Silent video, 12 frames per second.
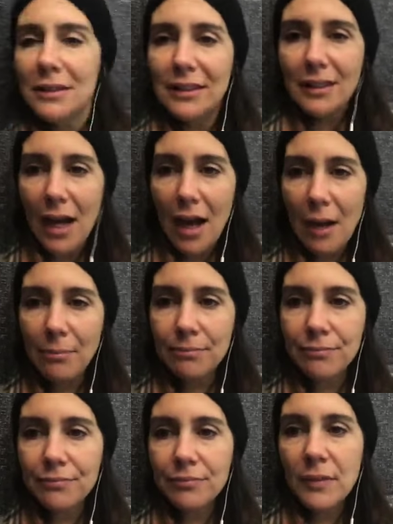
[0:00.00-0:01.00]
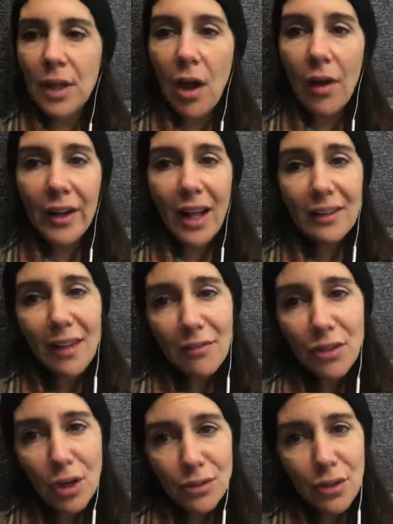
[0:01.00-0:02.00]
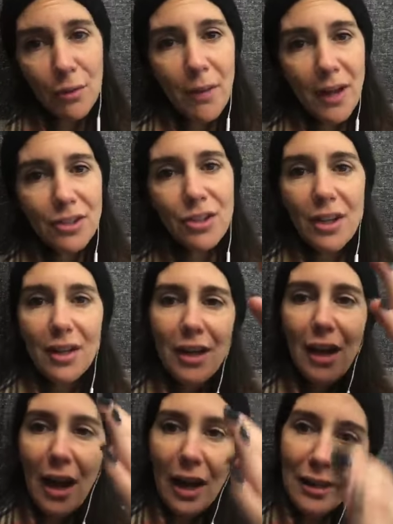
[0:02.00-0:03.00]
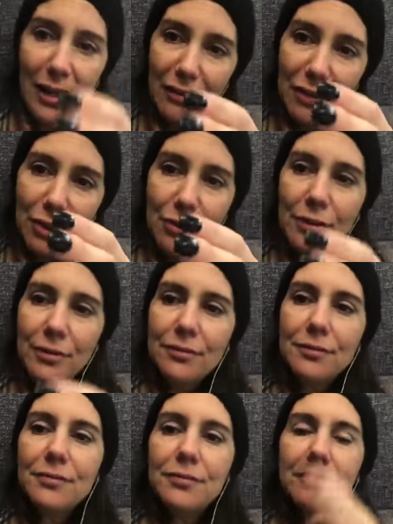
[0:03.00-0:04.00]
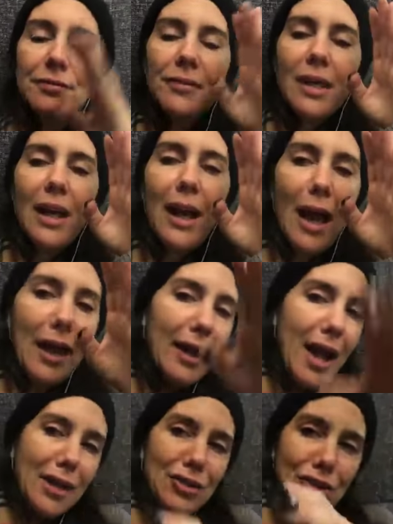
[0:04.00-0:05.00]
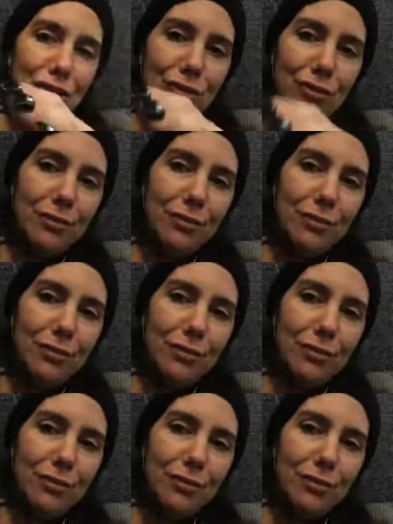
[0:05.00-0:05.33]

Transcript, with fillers: Um, all right, I love y'all so much. I love you. I got you.